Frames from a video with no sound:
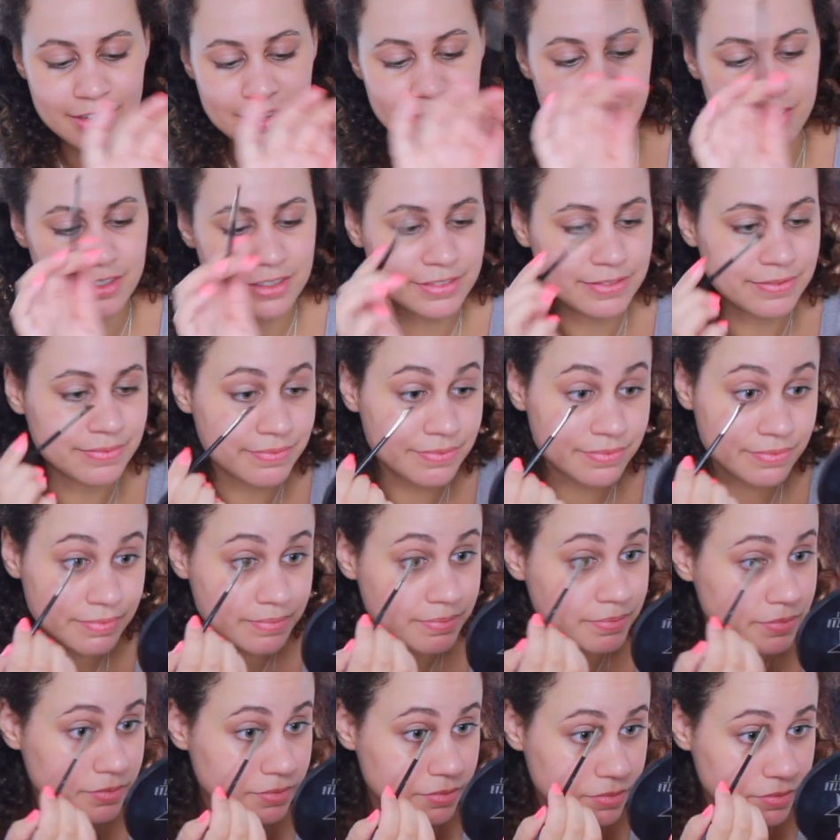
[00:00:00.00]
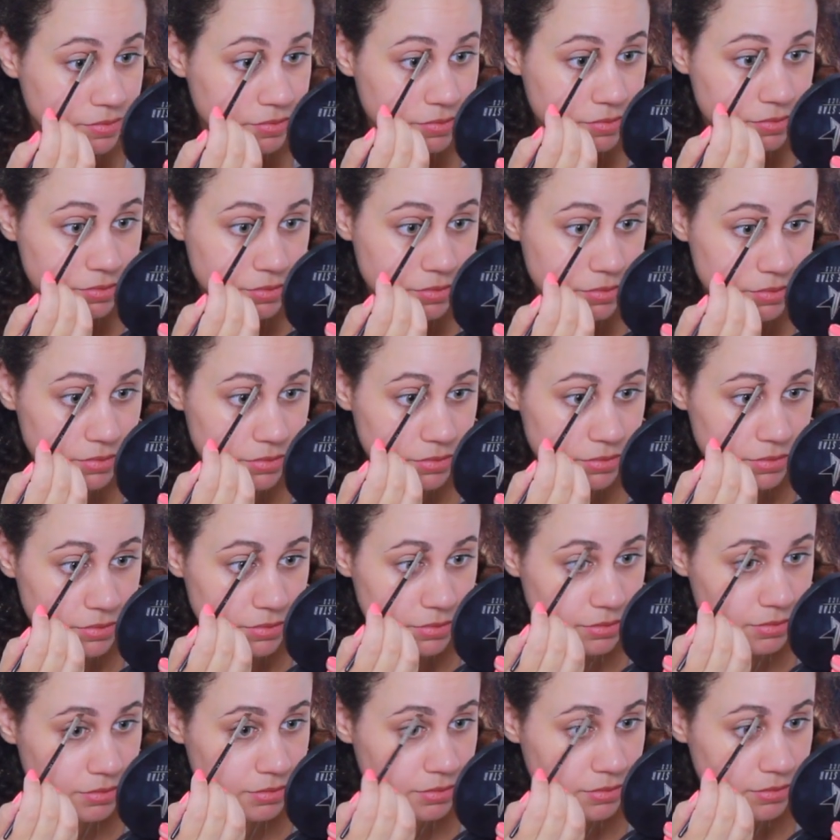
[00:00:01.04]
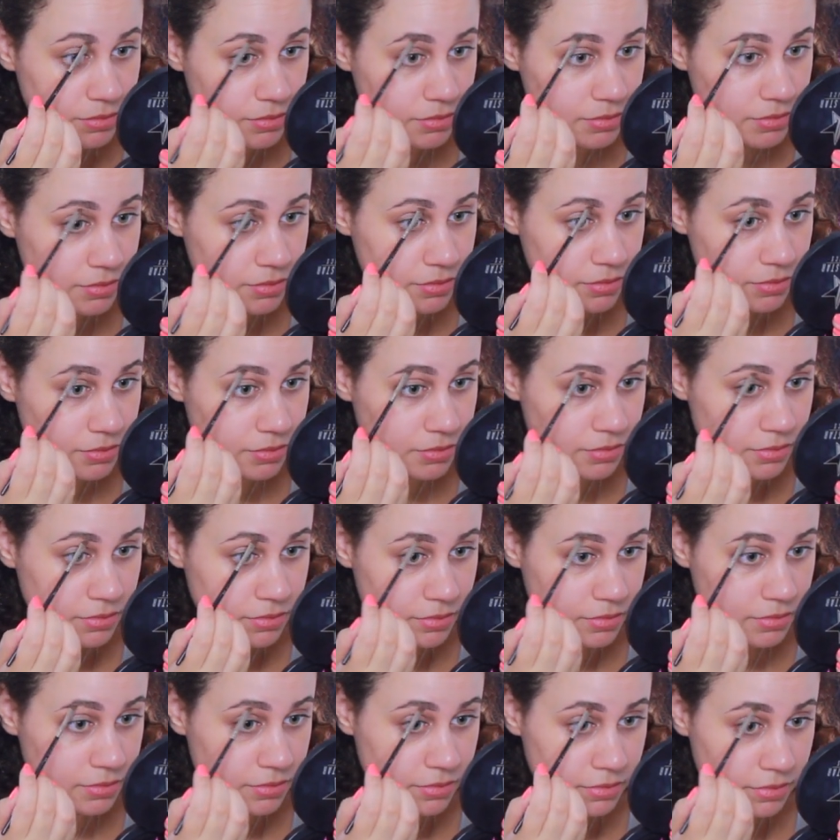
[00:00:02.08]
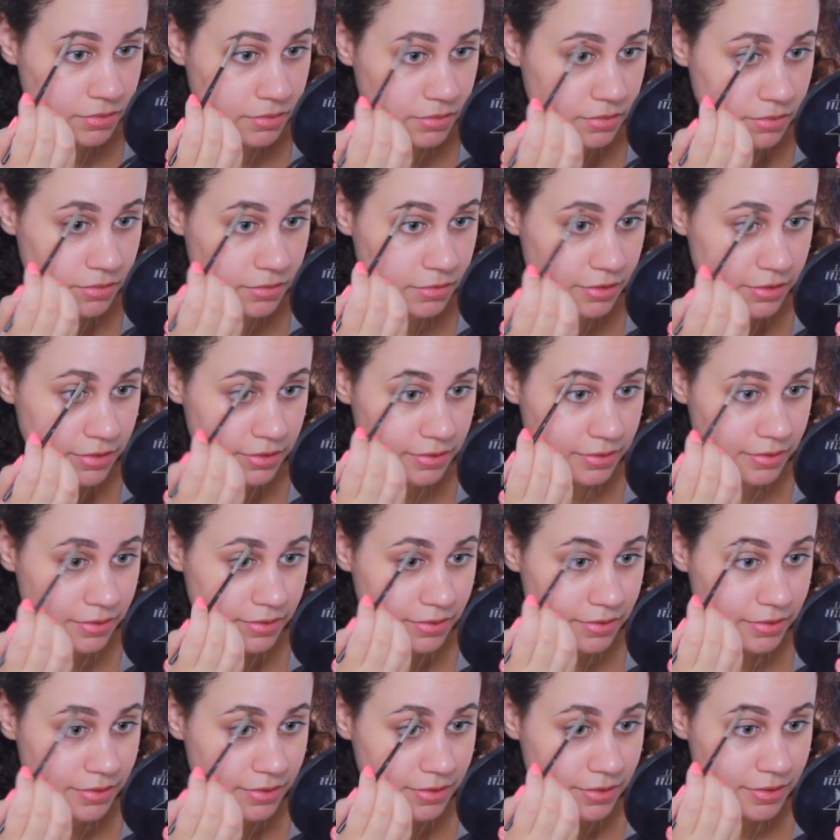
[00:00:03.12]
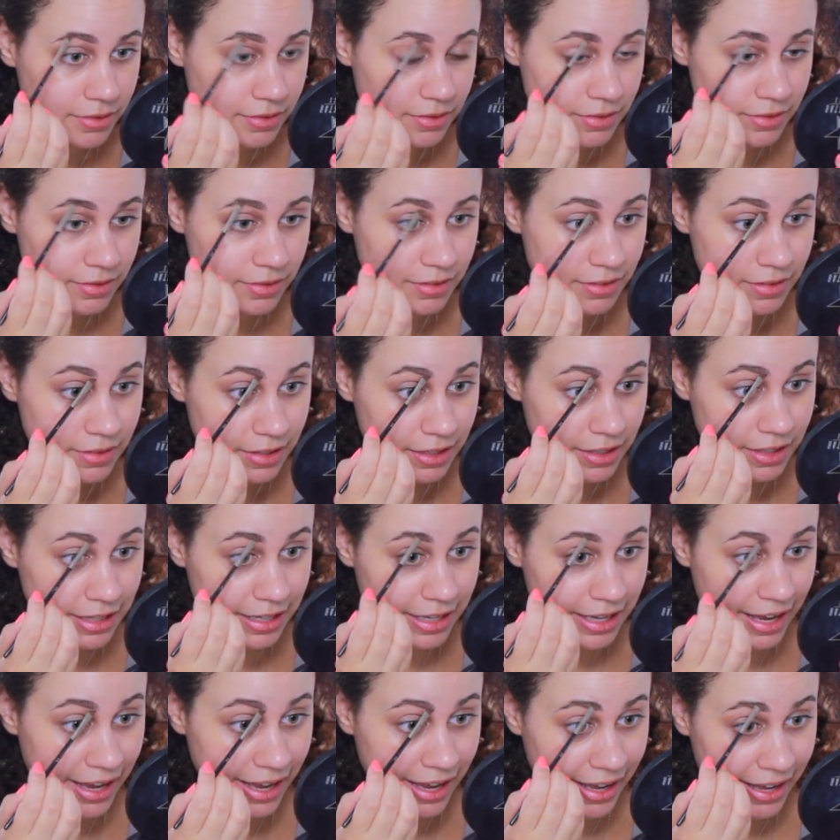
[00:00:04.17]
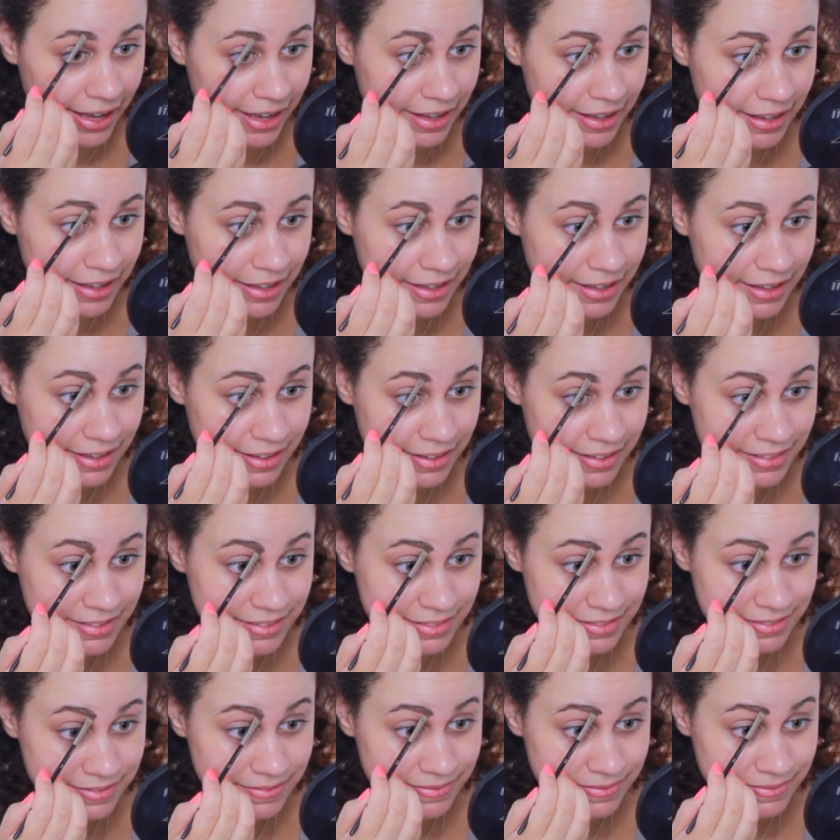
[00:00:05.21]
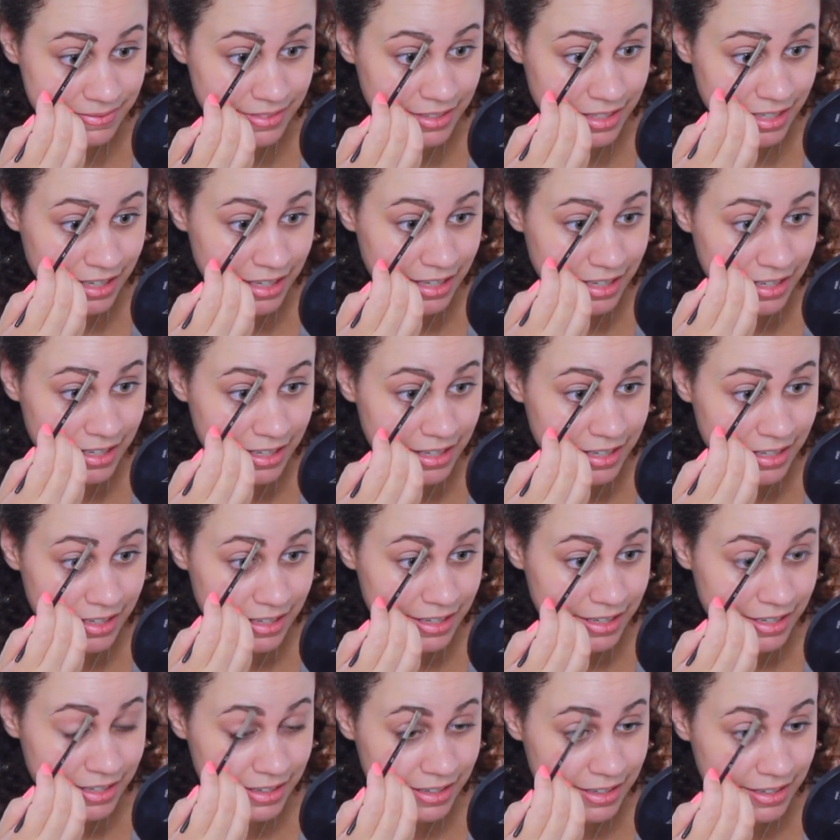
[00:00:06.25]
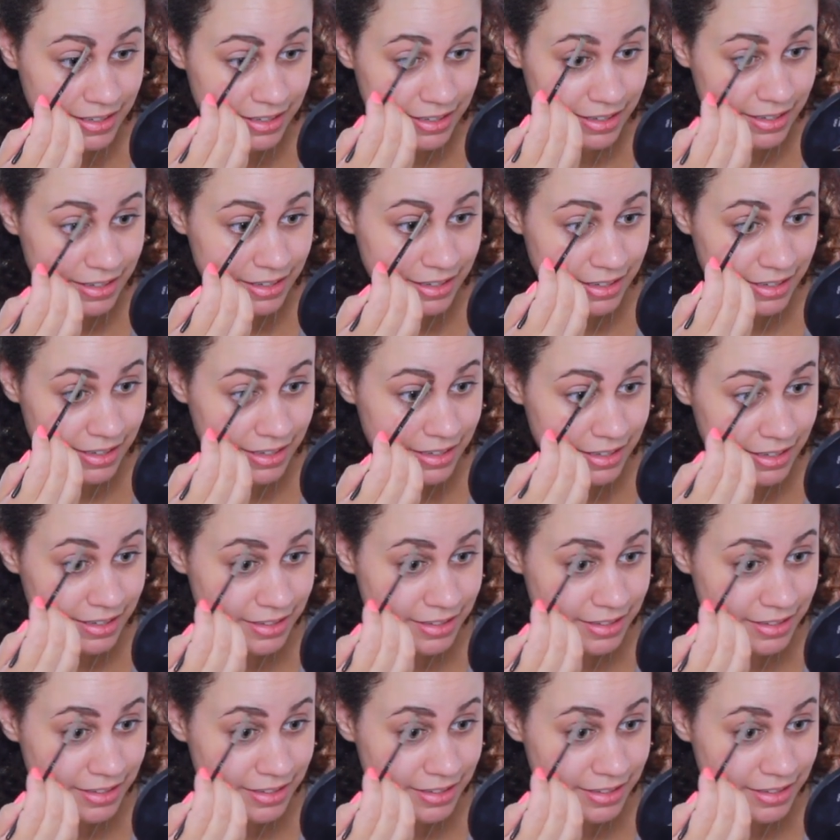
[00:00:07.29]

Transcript: (silent)